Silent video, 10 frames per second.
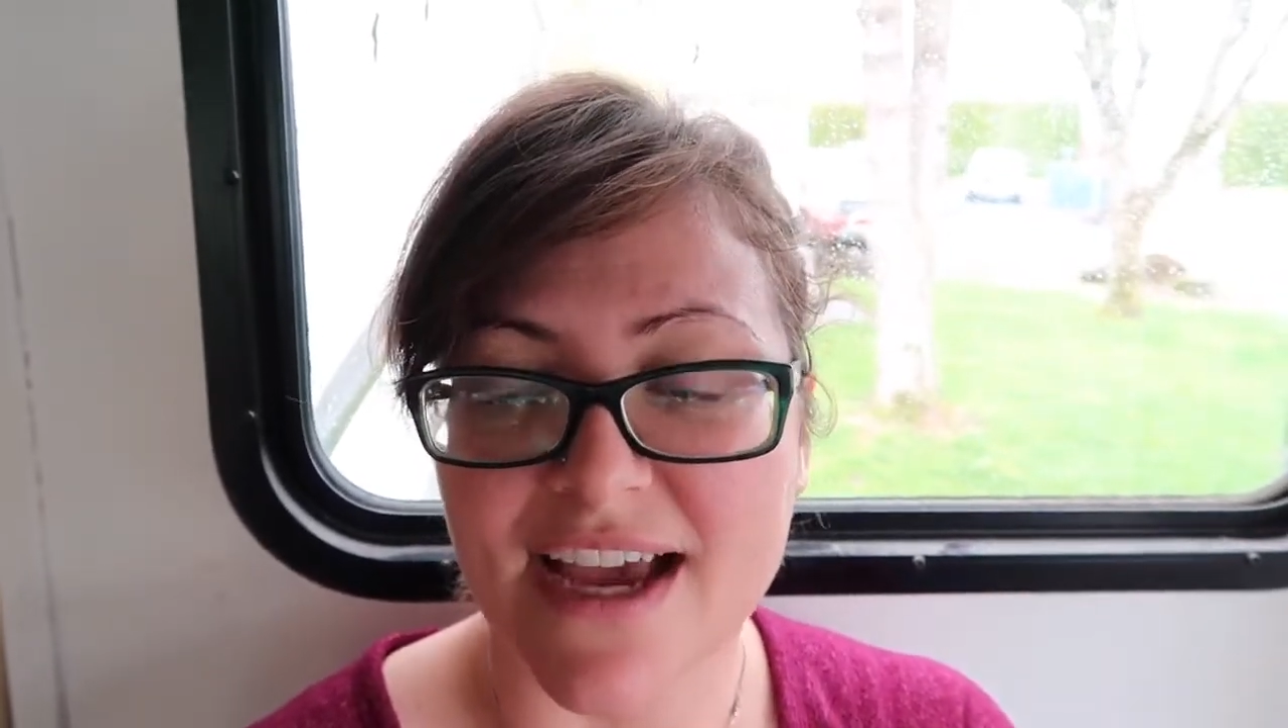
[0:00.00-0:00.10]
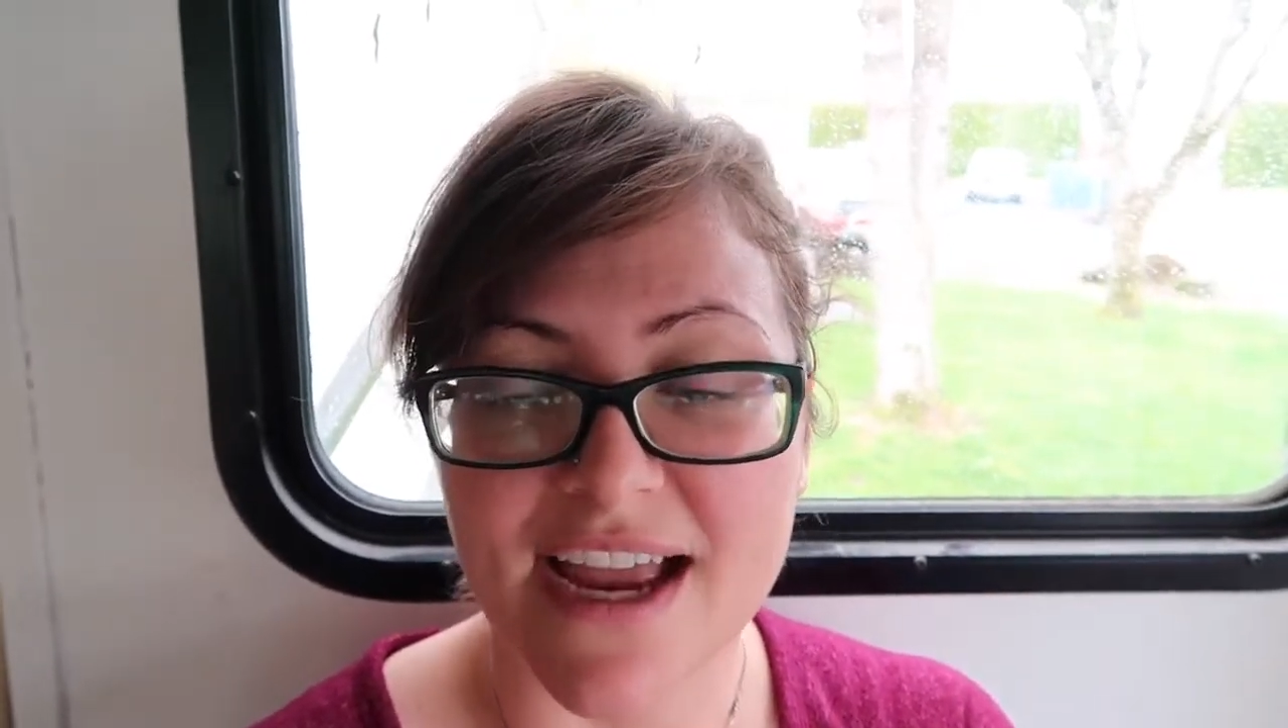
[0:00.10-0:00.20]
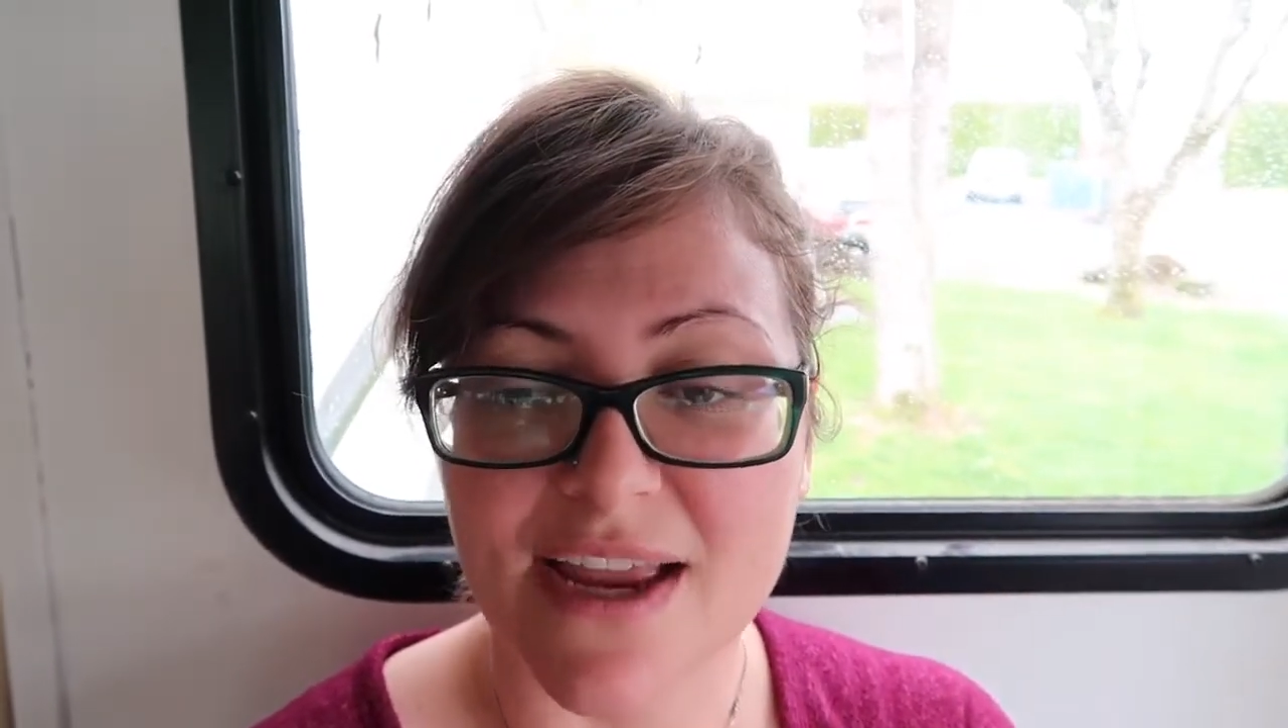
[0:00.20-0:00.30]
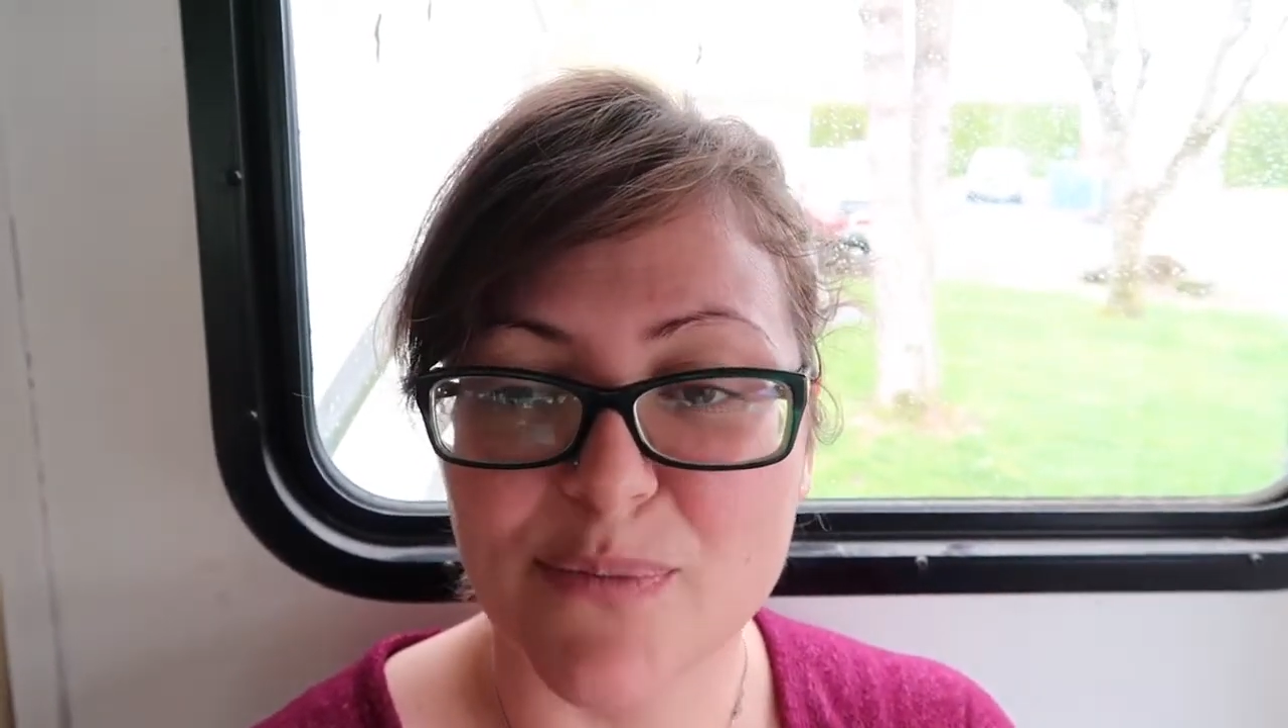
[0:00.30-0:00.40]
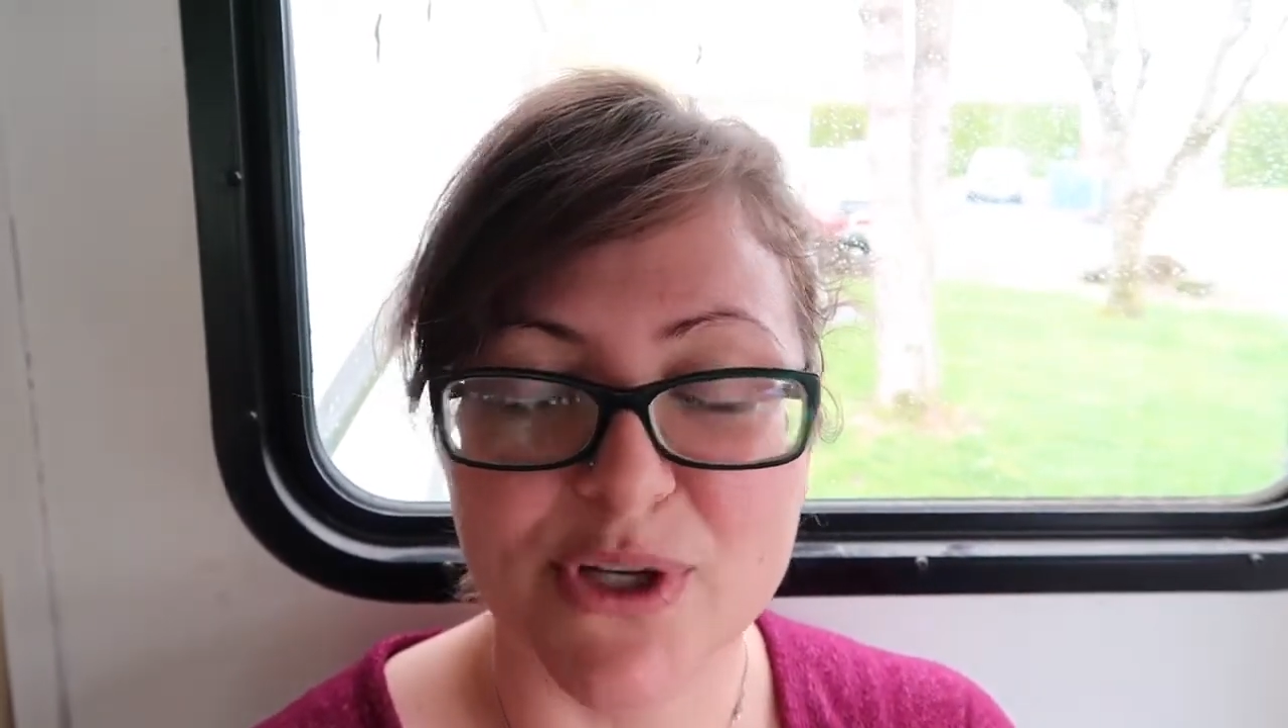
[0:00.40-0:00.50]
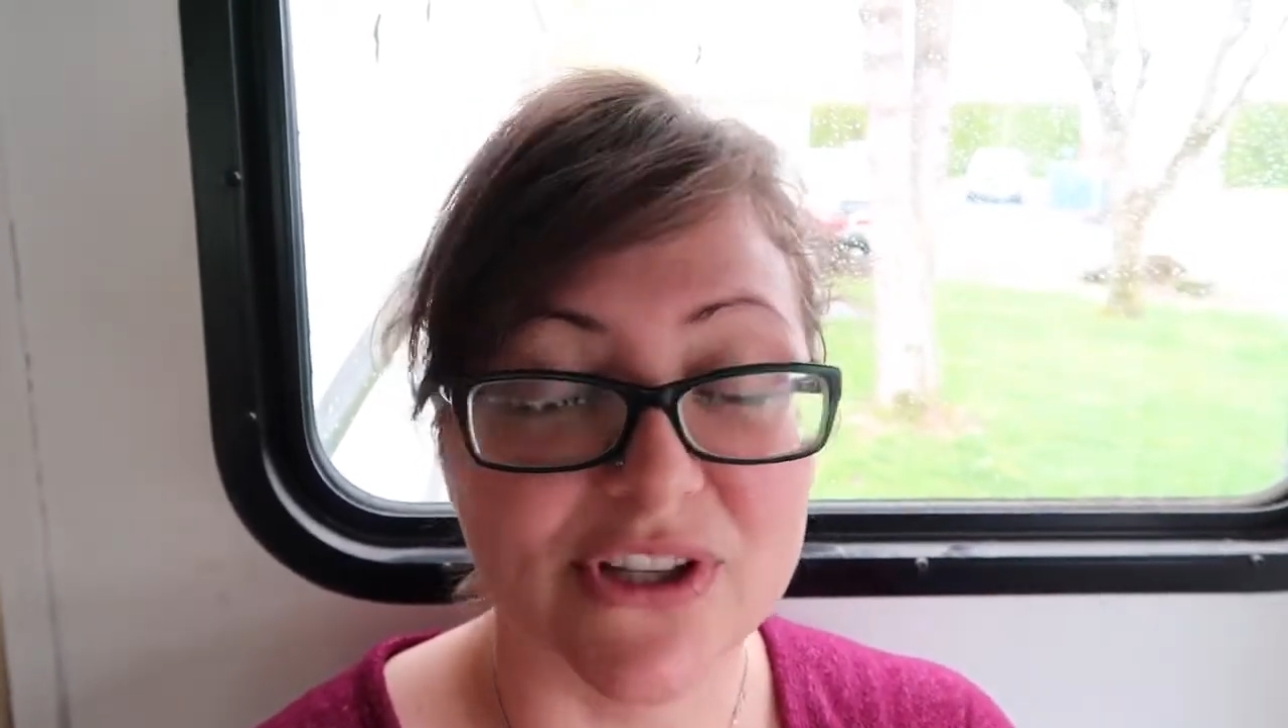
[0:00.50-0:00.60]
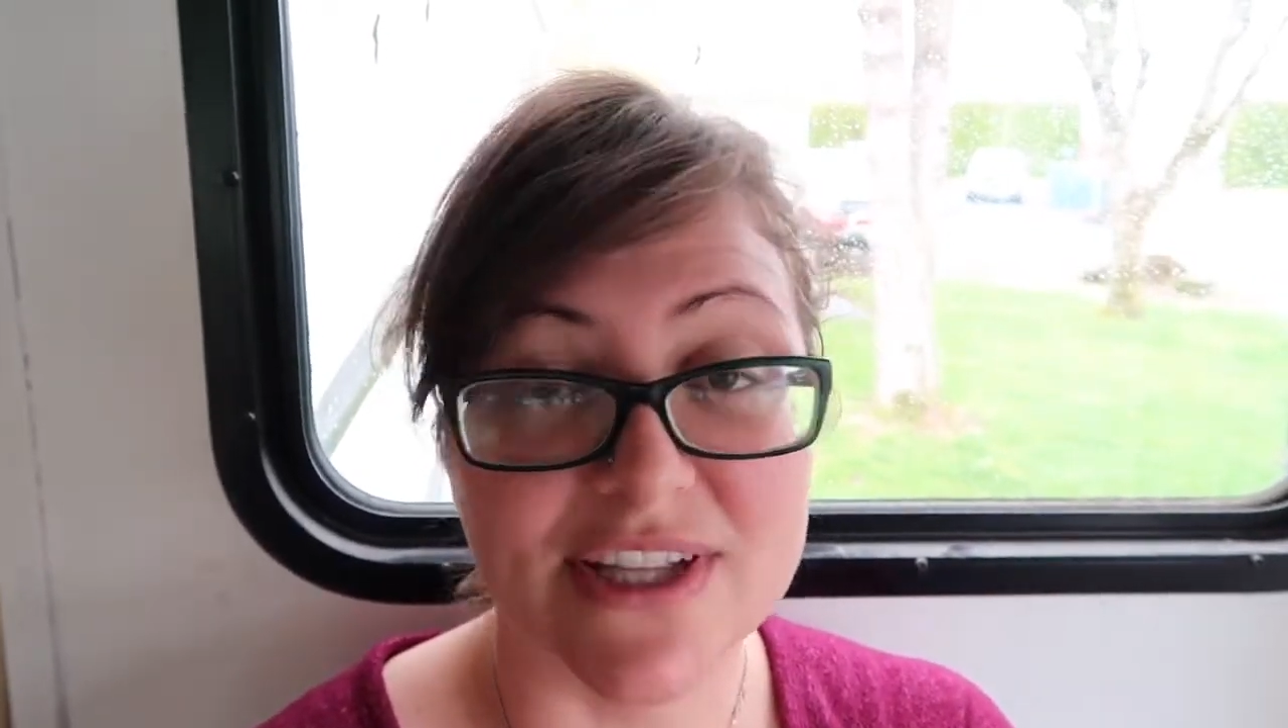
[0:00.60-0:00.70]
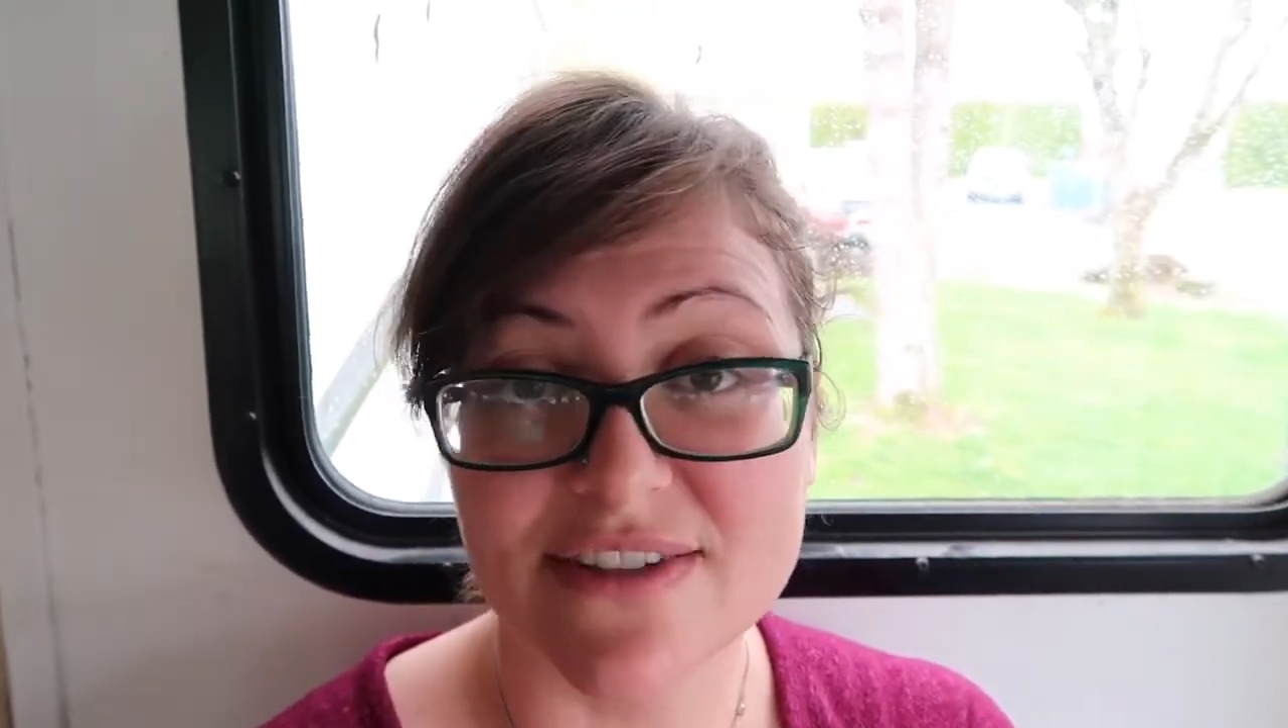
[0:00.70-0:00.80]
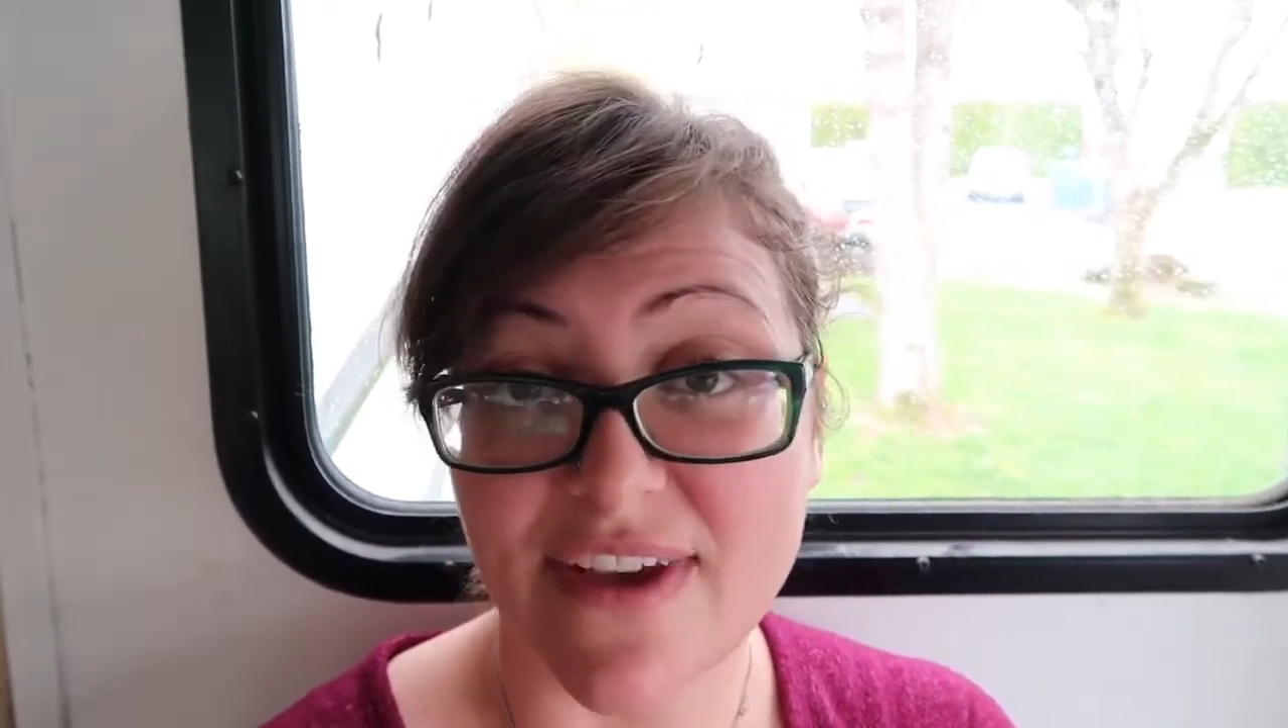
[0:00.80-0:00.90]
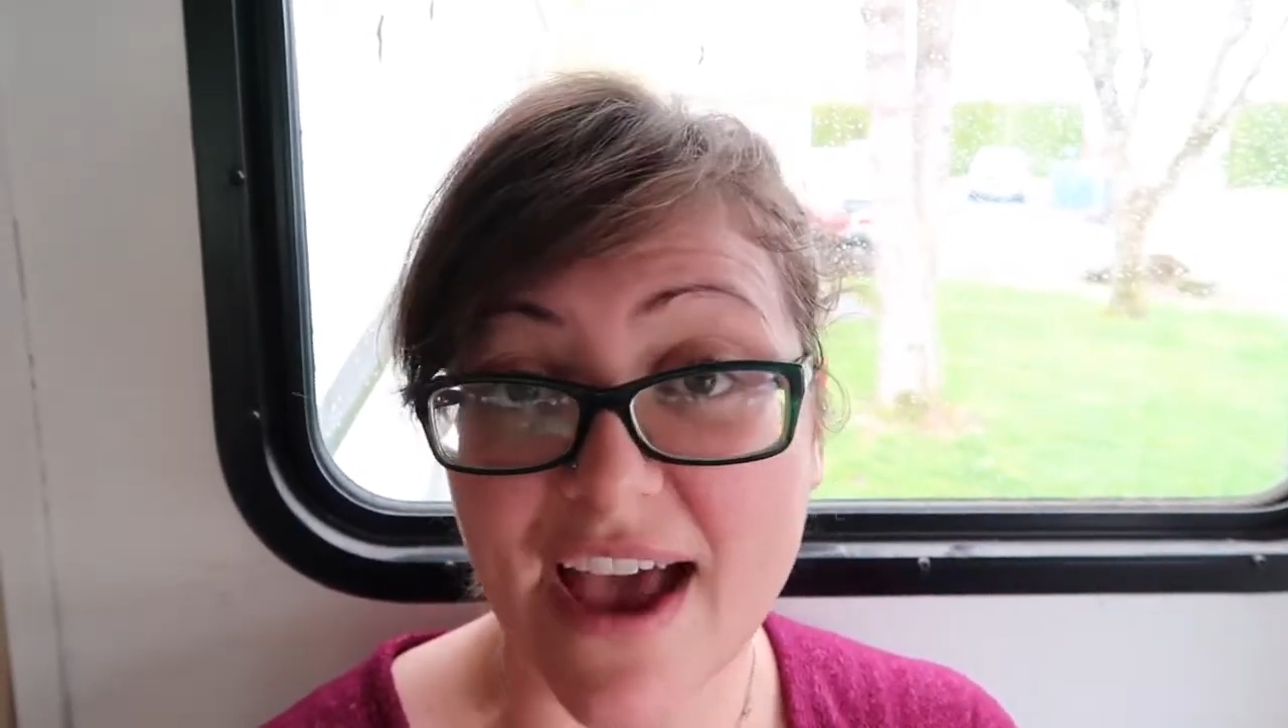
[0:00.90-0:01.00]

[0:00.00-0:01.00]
I put lots of